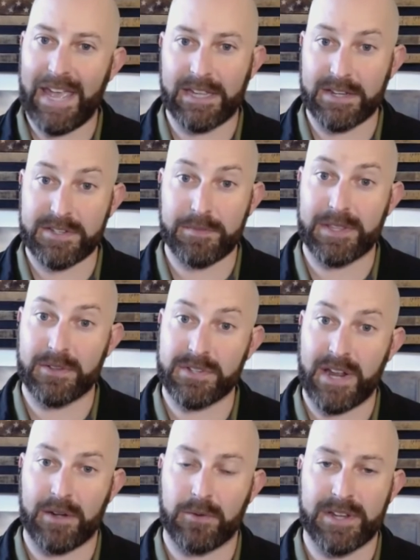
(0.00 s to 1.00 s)
A, it doesn't mean
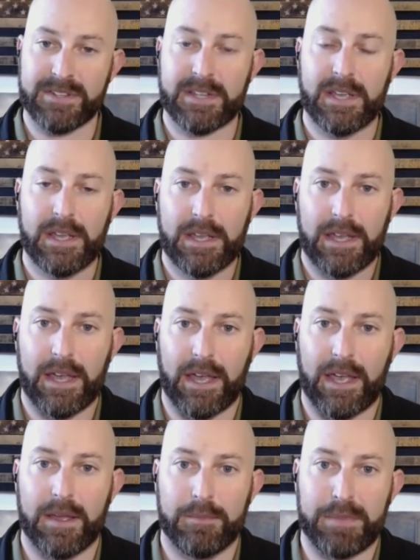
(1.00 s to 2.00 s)
there's not a risk,
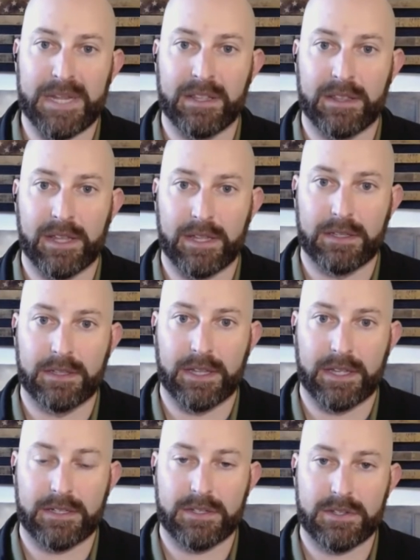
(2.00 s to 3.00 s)
and B,
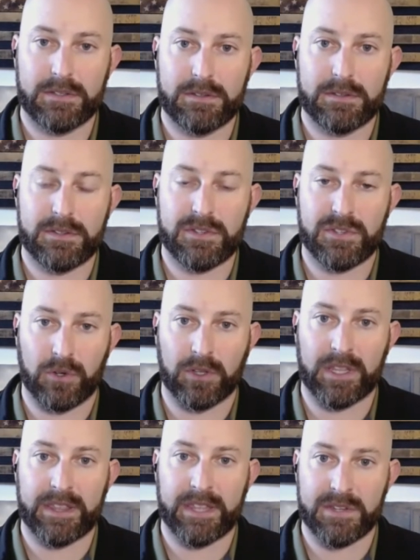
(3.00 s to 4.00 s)
that
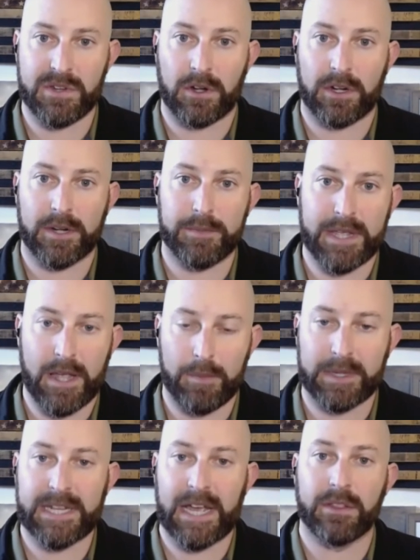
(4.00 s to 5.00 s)
certainly things aren't going to be
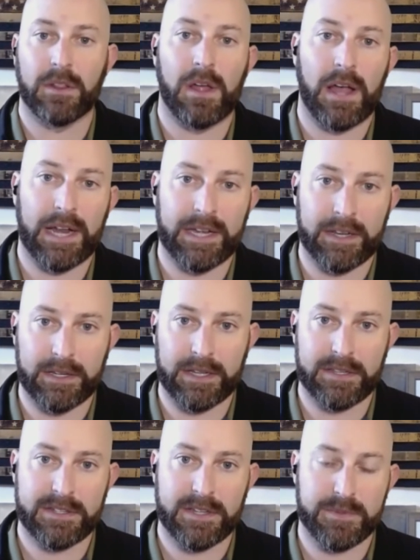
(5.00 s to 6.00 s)
coming down the line
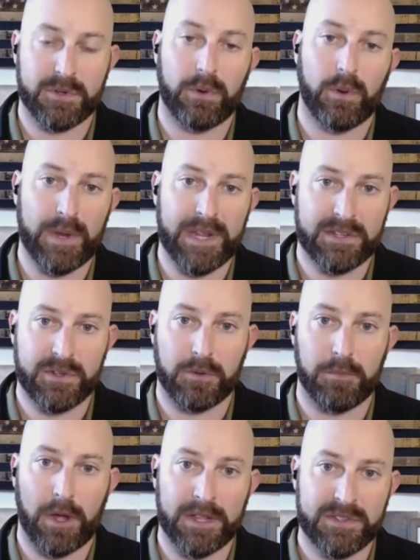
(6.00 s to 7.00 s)
in subsequent weeks or
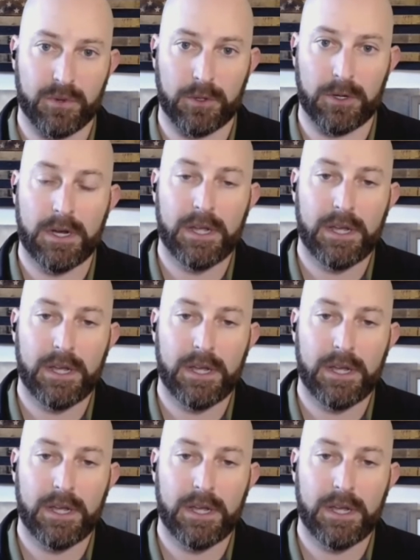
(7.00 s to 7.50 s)
months or